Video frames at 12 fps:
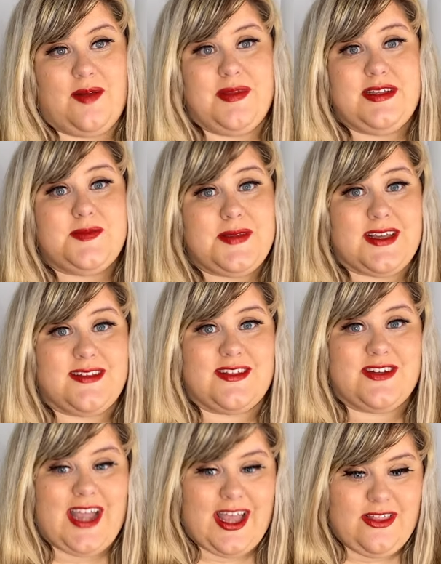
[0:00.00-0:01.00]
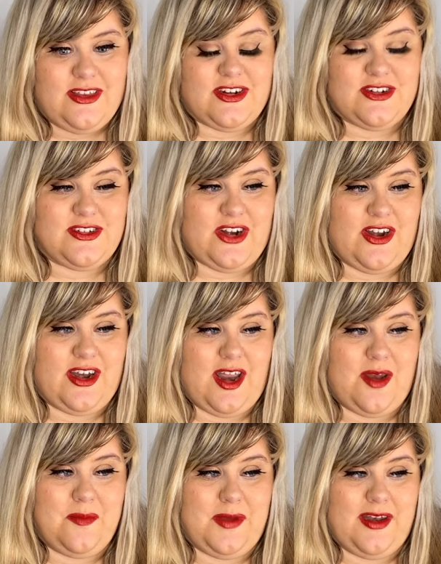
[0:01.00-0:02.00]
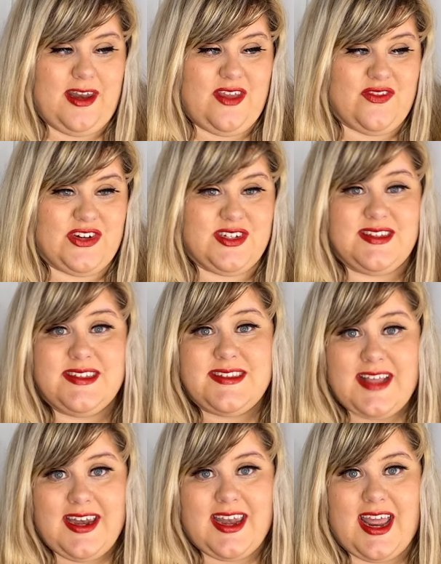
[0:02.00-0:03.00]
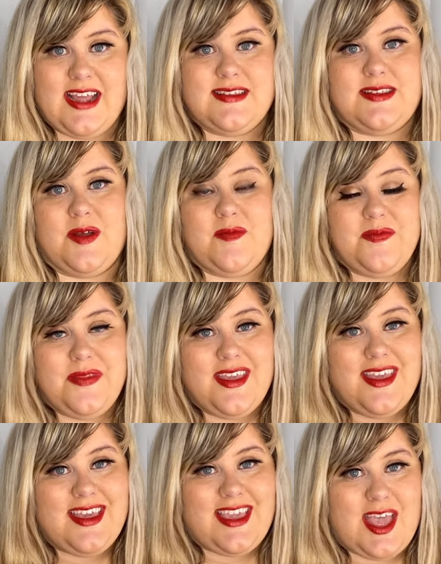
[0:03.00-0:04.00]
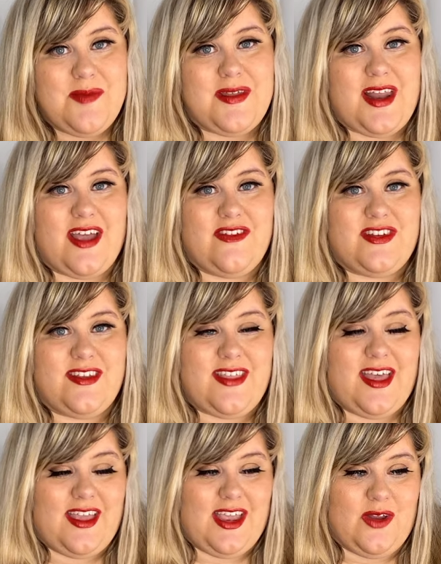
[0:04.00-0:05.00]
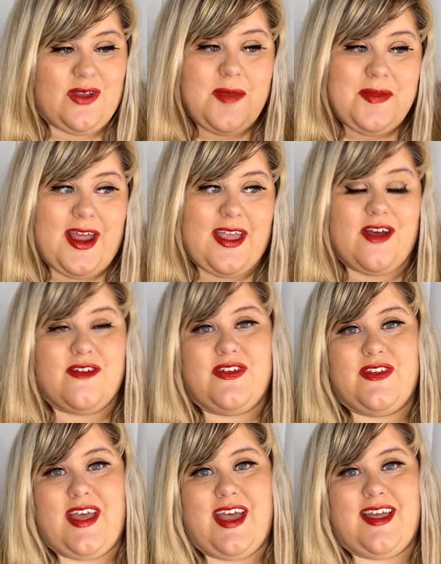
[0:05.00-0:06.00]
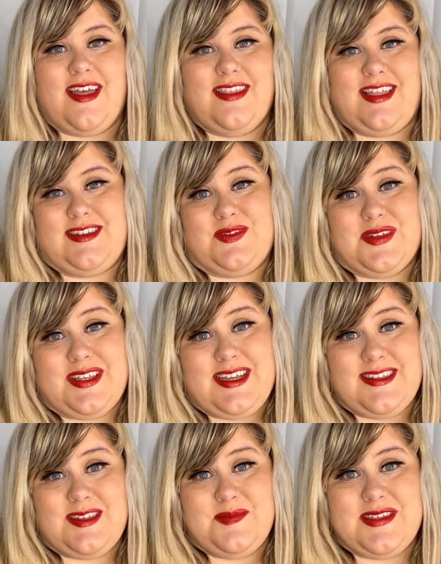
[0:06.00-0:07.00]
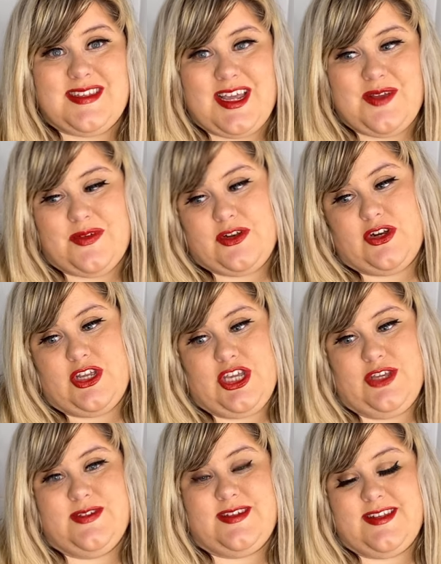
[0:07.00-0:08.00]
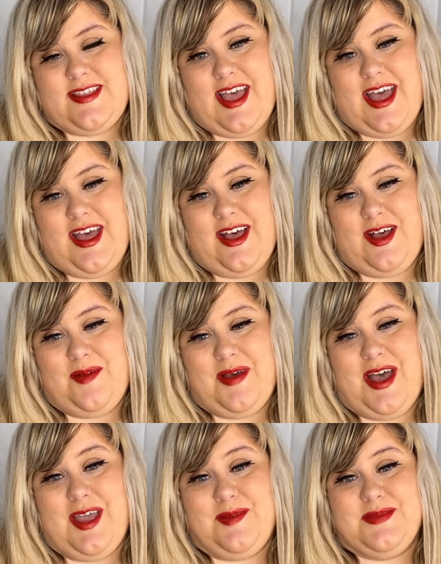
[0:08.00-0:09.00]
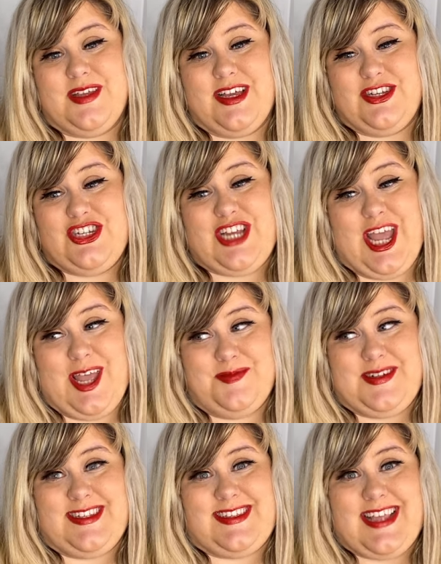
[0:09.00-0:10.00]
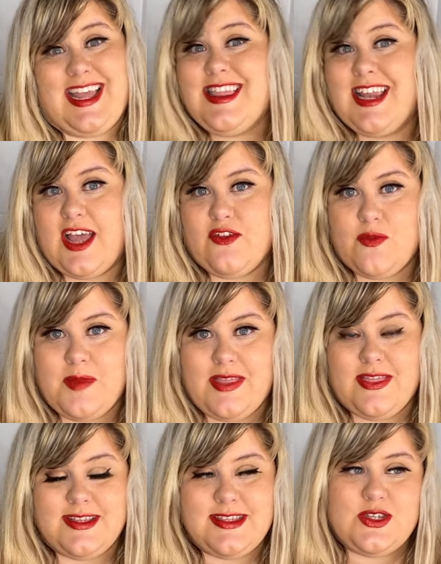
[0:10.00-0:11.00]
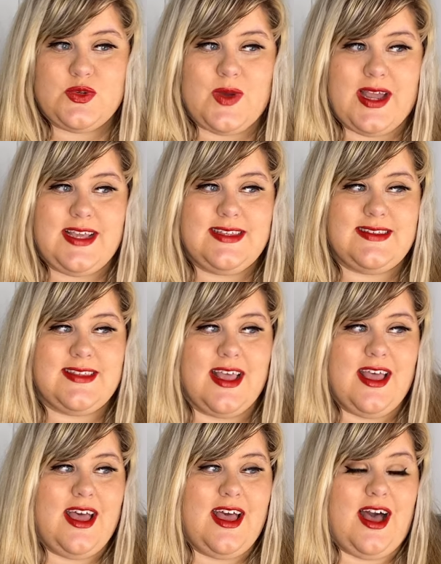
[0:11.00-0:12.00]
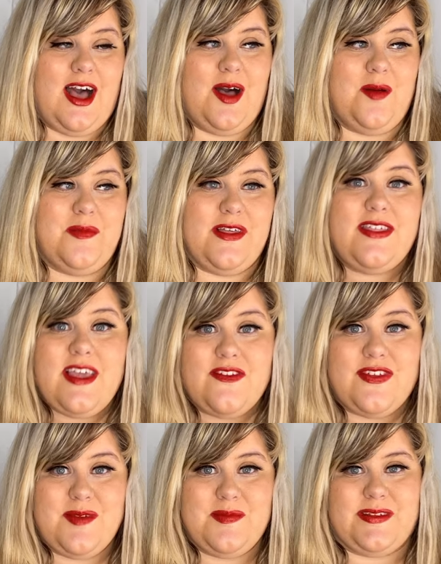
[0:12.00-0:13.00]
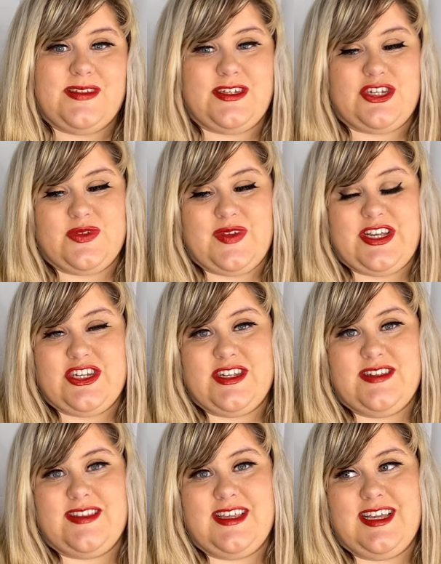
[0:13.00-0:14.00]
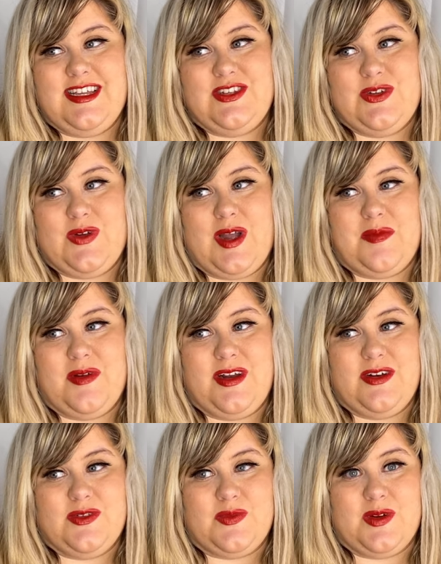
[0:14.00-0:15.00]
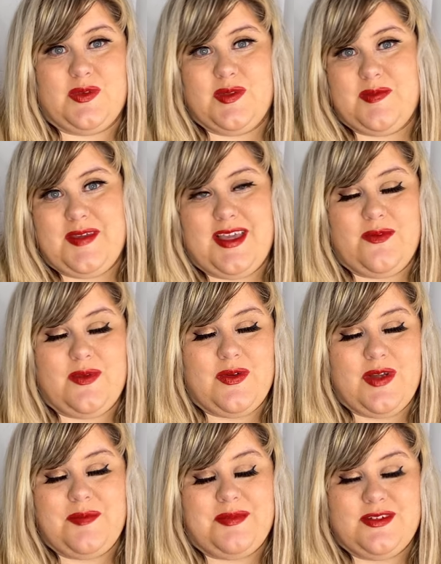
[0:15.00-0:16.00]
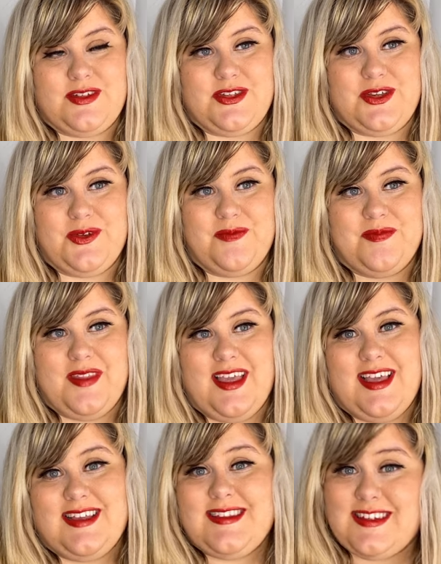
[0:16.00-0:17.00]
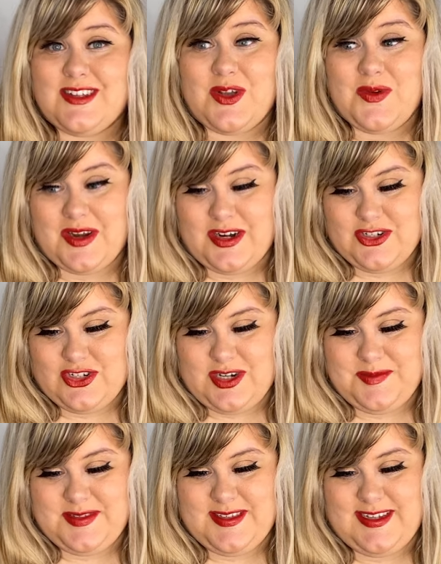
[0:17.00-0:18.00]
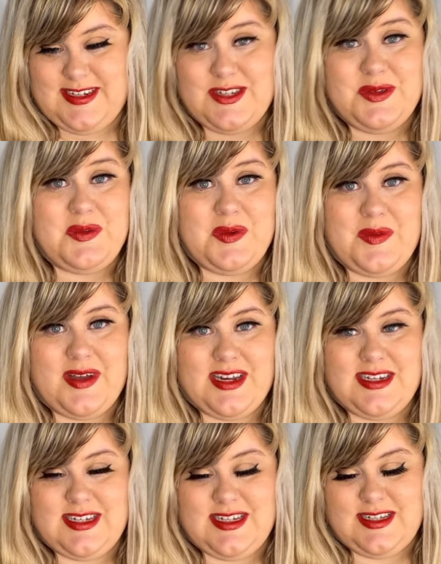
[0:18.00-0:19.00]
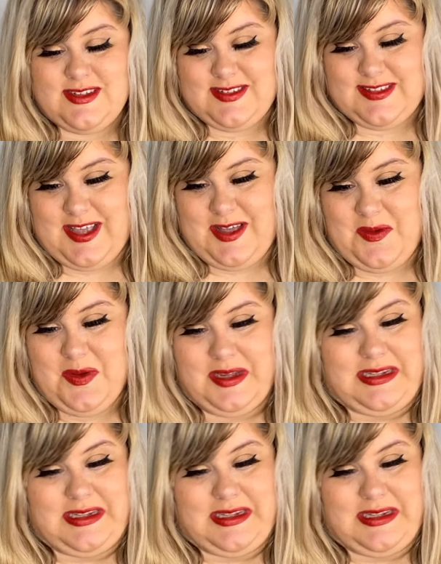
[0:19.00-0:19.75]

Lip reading: it's because their calendar started on Monday versus Sunday. So keep an eye to that, you know, keep an eye out for that. That's a really easy mistake when you're used to that. I'm ashamed to say that I've made this twice. But thankfully in both situations, the tour operators worked with me and we were able to still go on our trips and do what we wanted to do. So